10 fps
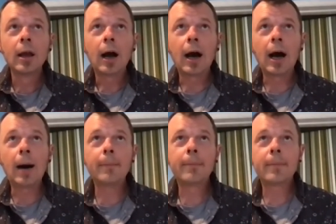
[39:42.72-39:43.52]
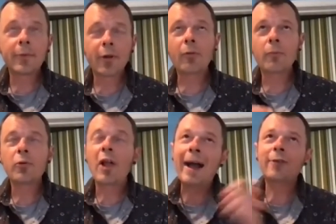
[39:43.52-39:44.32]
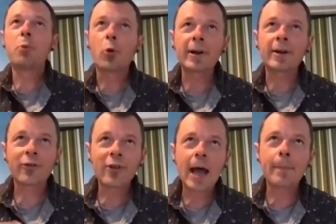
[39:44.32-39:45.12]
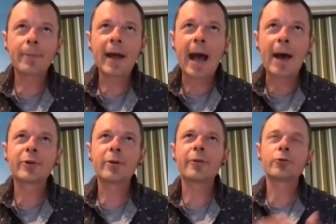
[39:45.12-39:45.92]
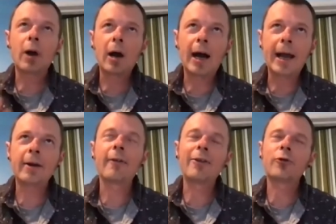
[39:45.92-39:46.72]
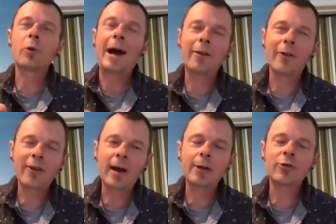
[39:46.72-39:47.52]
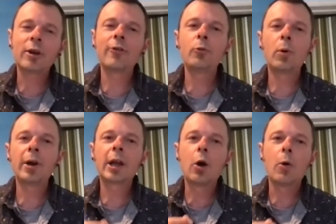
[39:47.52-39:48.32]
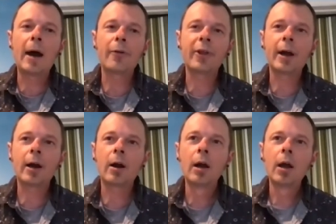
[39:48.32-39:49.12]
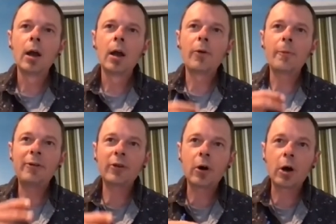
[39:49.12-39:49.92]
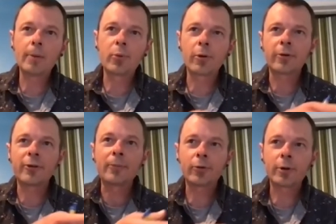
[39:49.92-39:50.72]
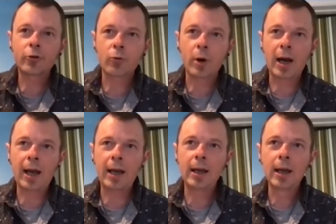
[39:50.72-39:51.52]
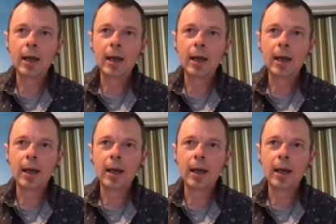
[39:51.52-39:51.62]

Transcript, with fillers: um, the last boring step after they're dry, at least dry to the touch, is you want to go out there with a piece of cardboard or some sort of tray